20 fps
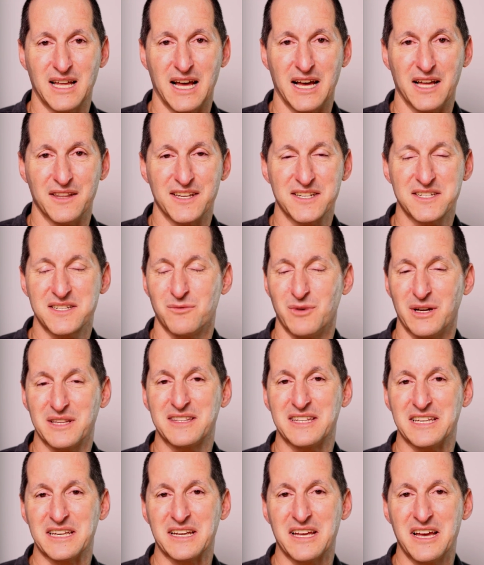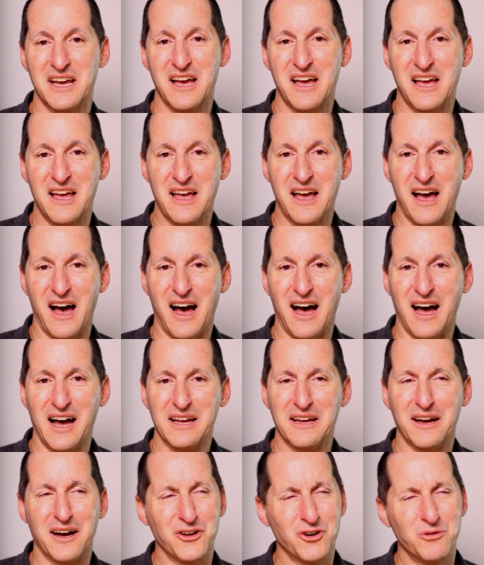That's the one thing.
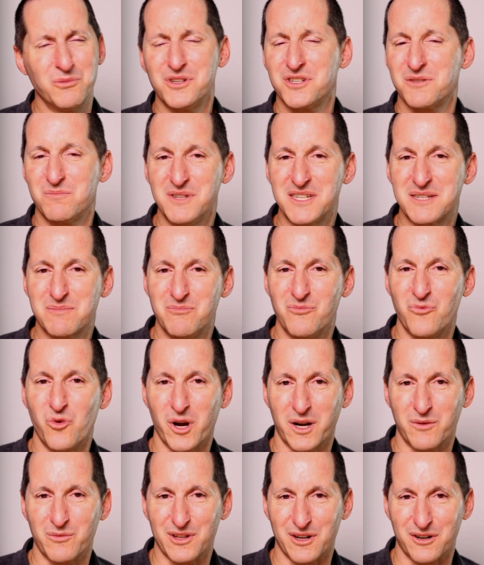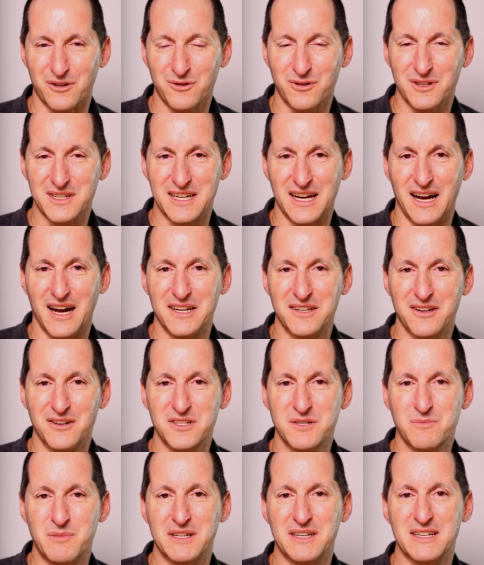I almost miss working with Oracle. I don't
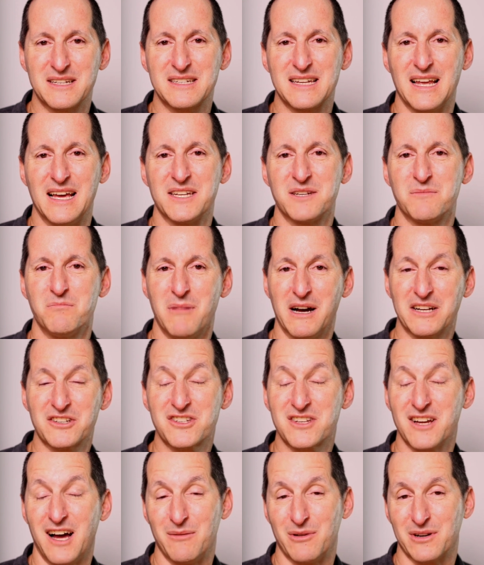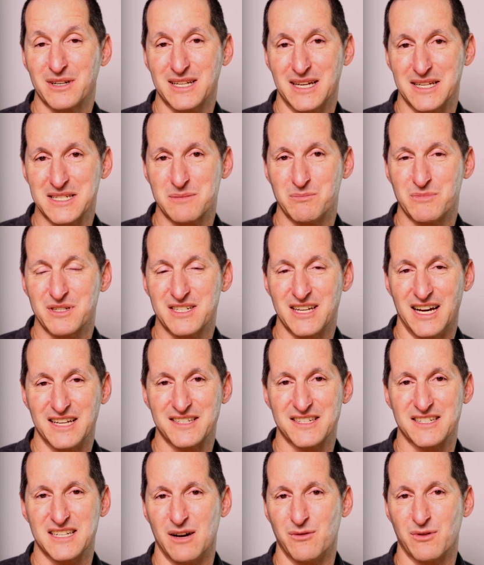spend as much time on customer sites
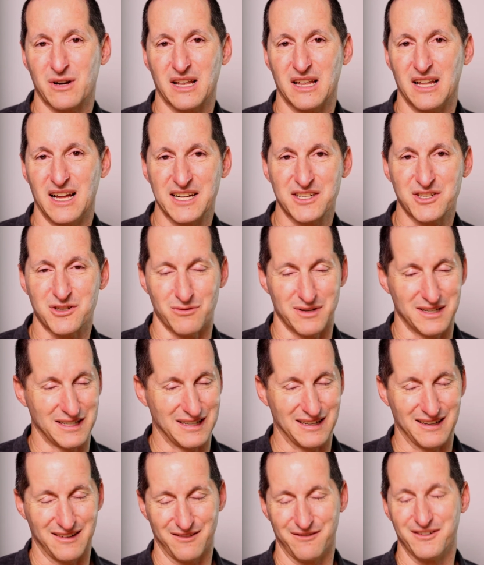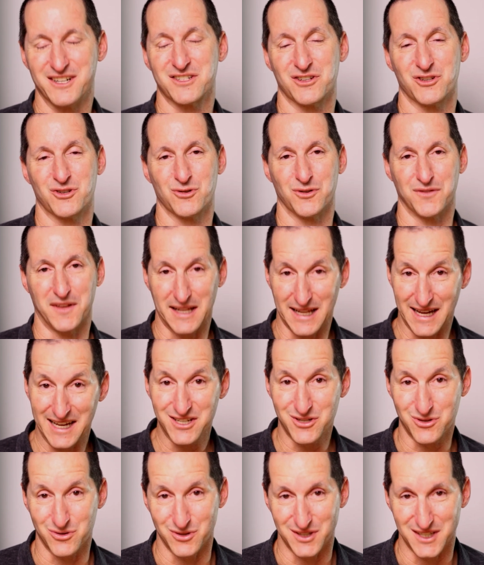as I would like to. And rest assured, the last
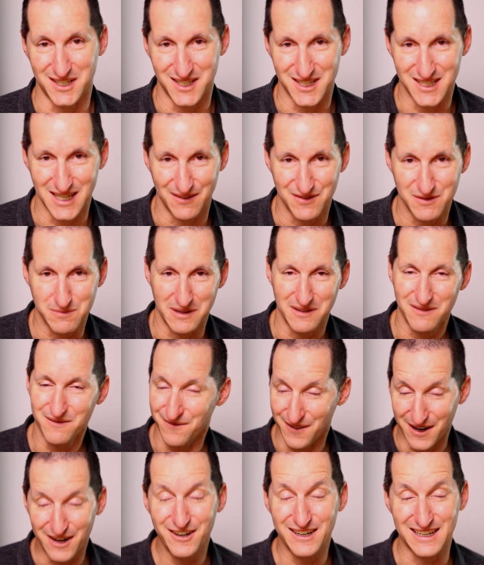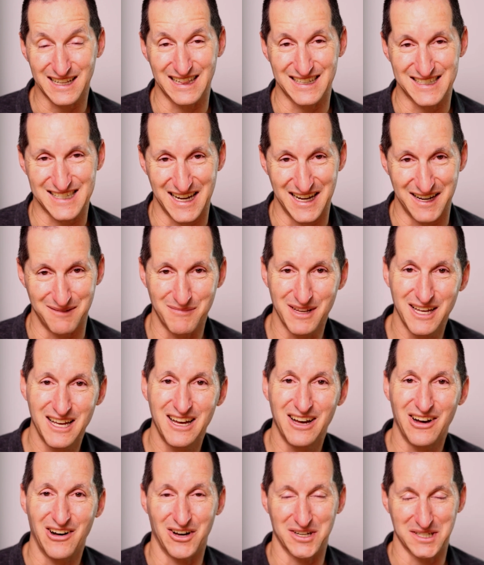2 years, I've spent very little time
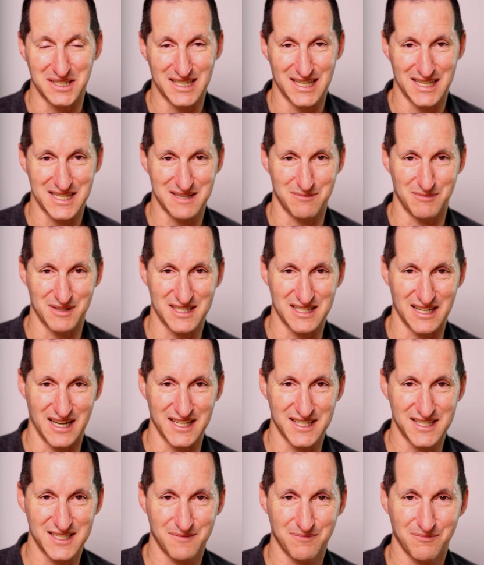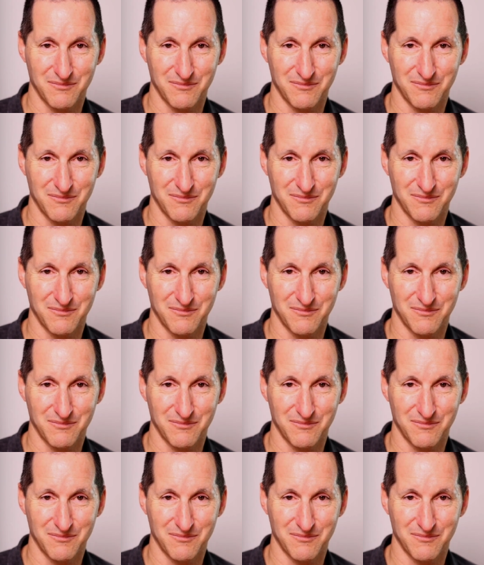on customer sites.